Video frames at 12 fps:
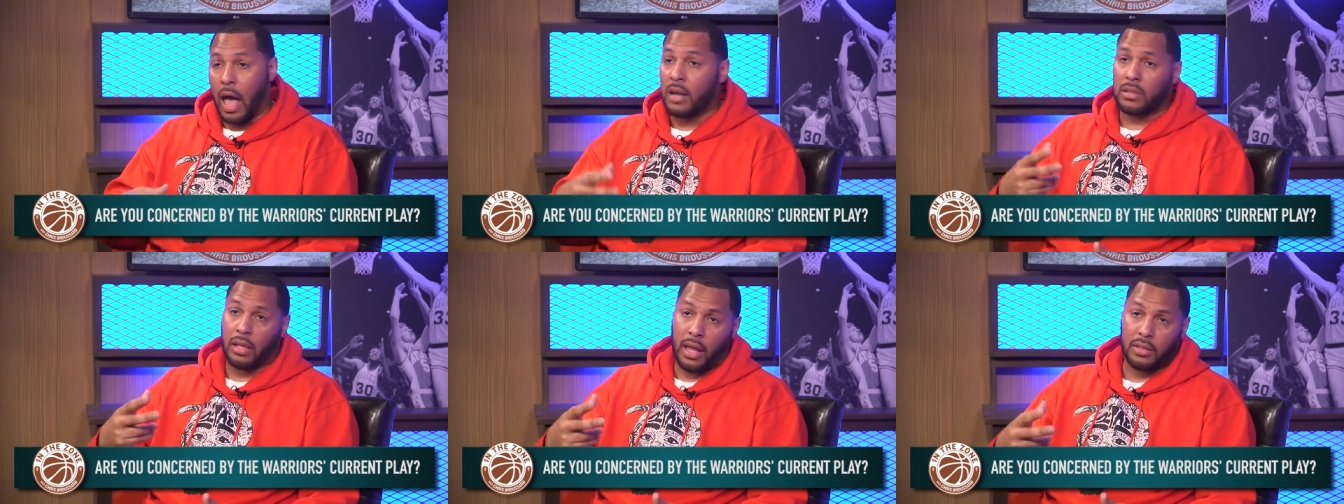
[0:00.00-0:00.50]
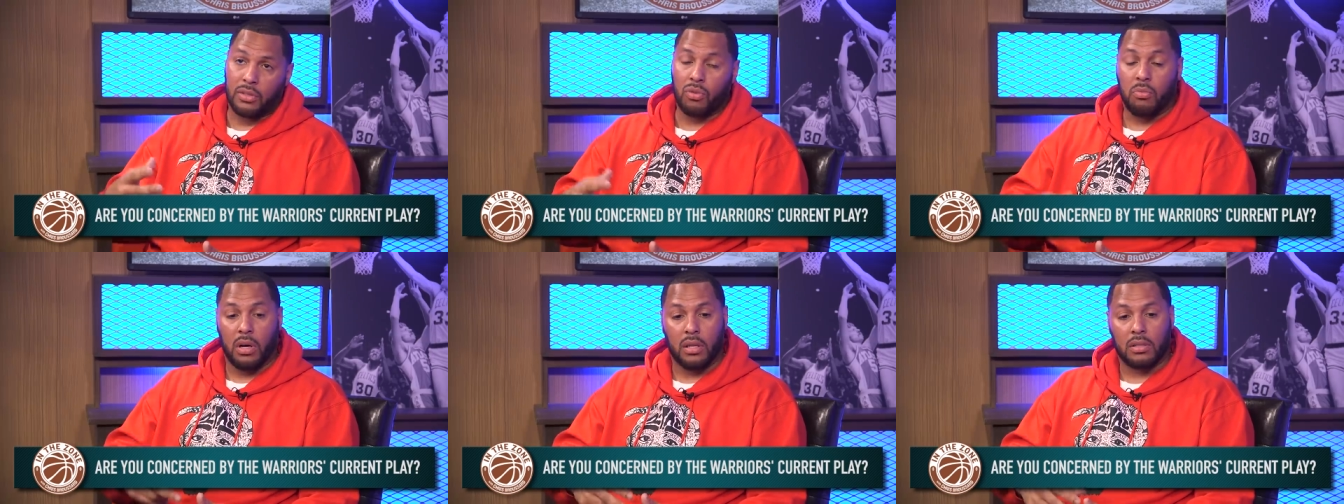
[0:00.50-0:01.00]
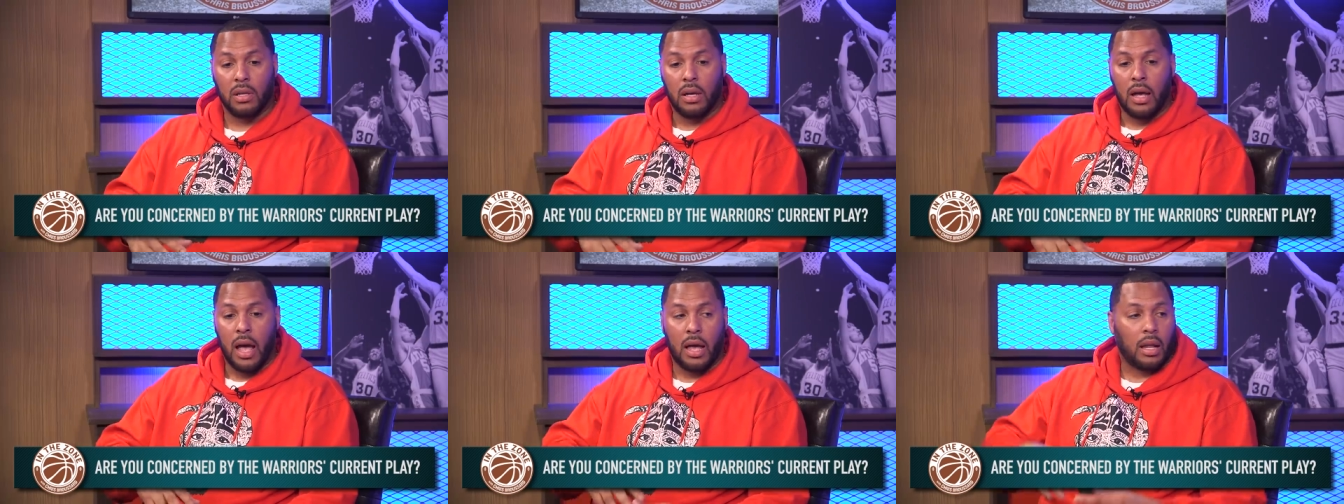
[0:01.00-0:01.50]
actually like two months
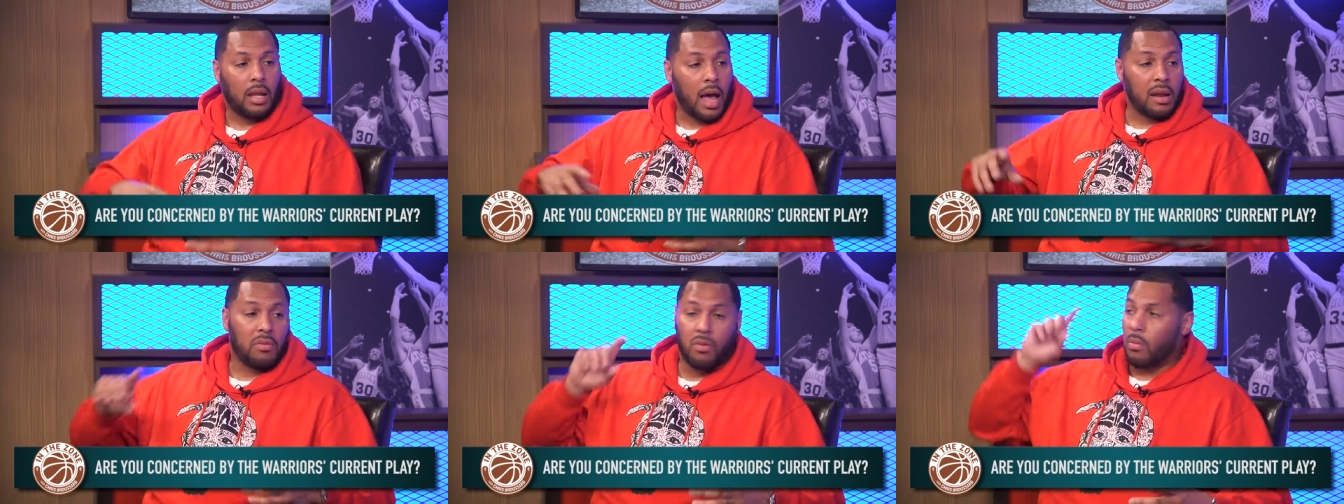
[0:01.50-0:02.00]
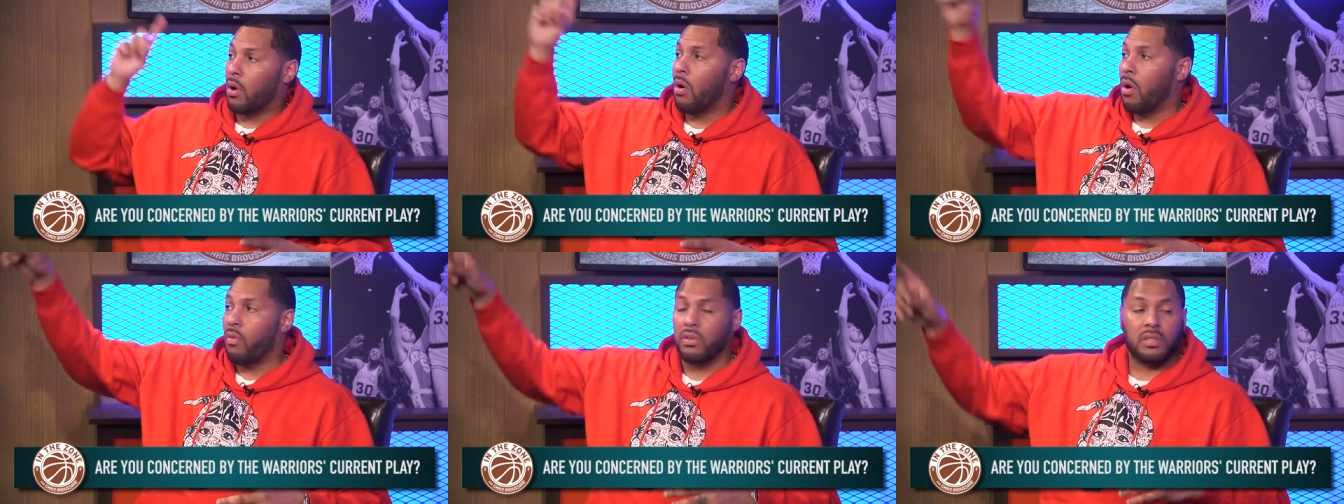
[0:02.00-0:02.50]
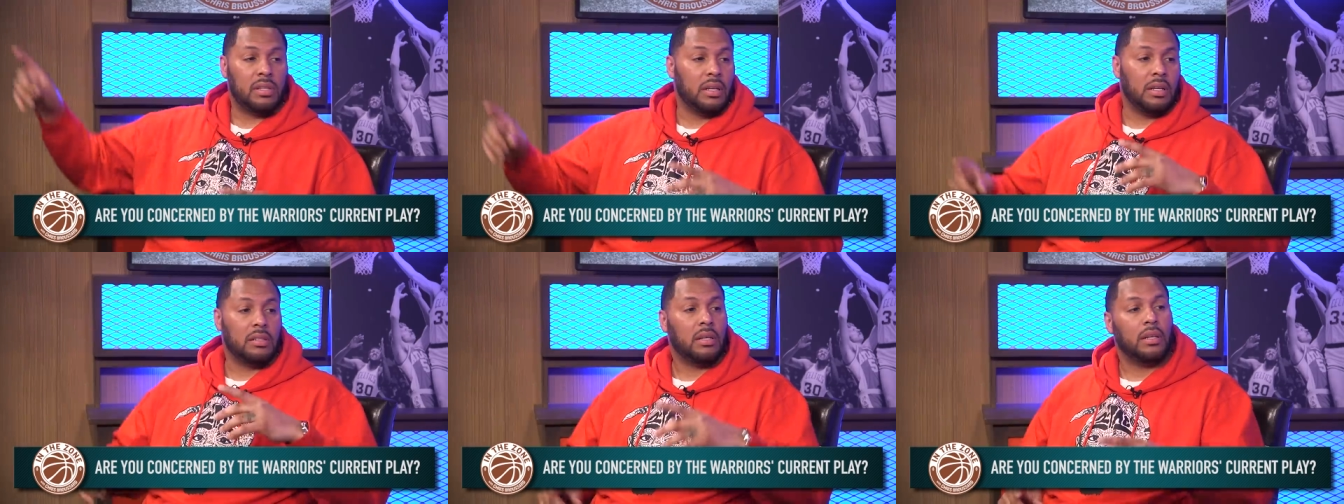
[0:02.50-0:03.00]
and a lot of them go
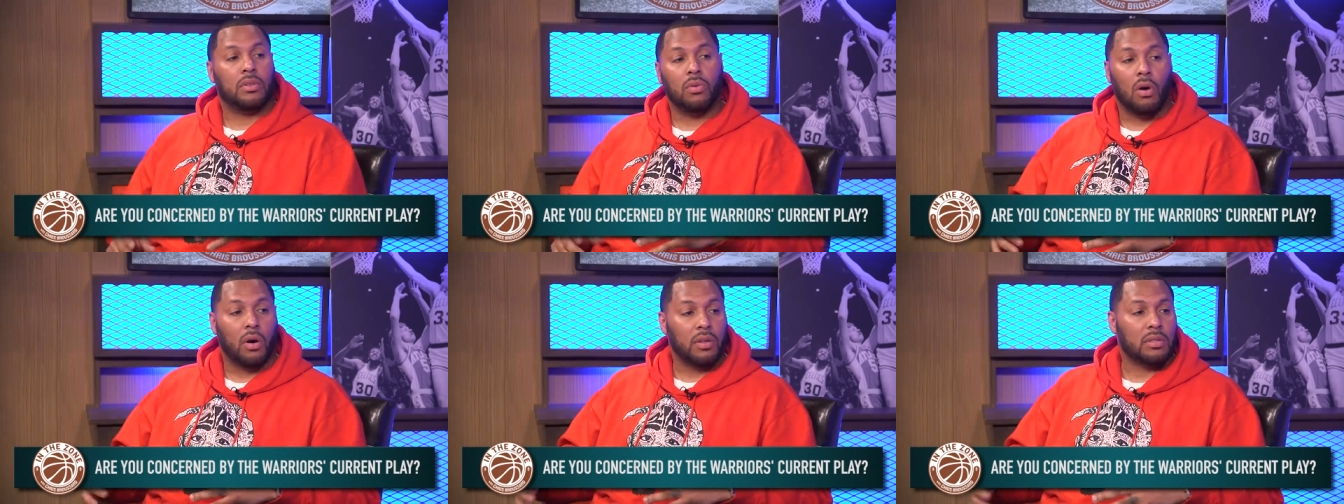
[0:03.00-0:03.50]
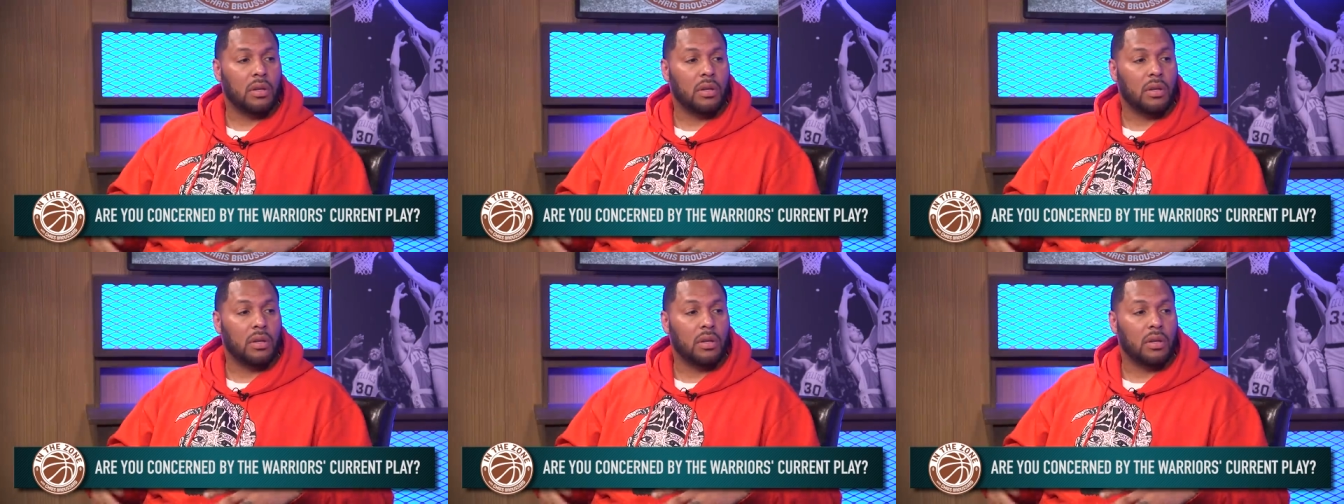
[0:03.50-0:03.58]
overseas and do all this.